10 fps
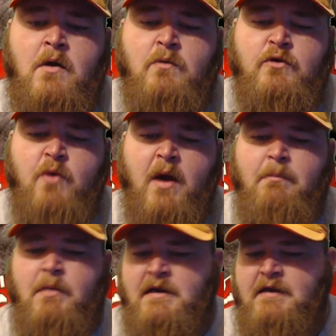Do I
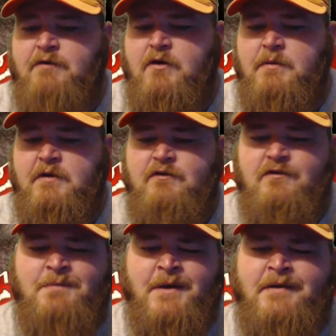believe he'll be
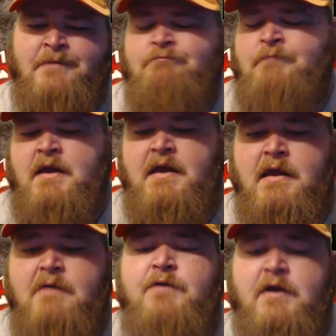suspended?
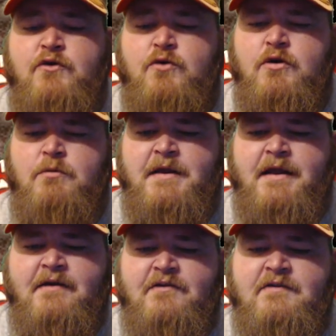If they do, it'll be
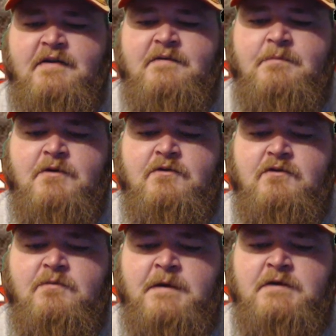like a 6 month
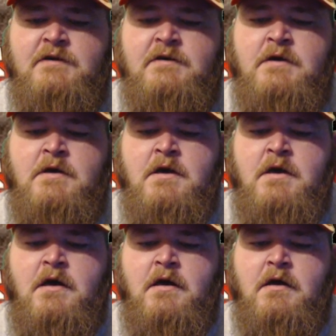suspension,
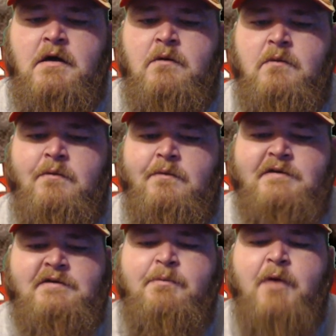
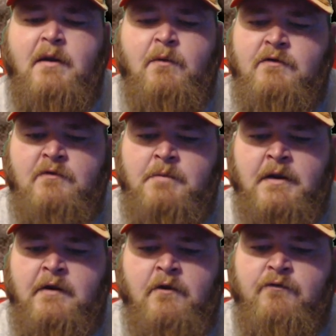which he probably wasn't
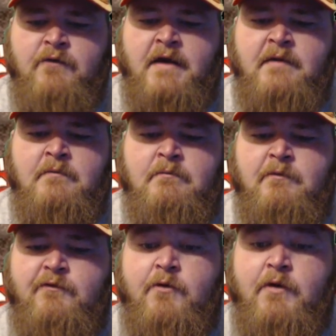planning on fighting
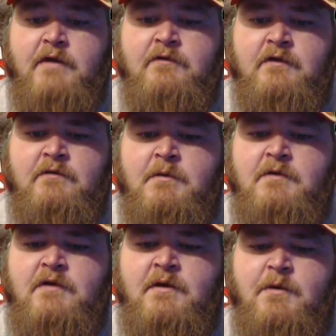before that 6
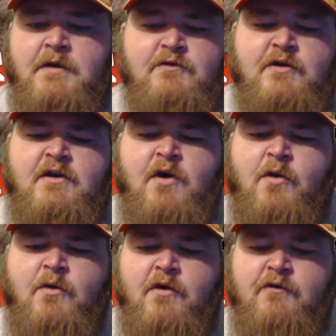months anyway, so it
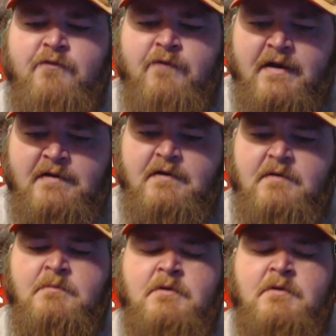don't affect him.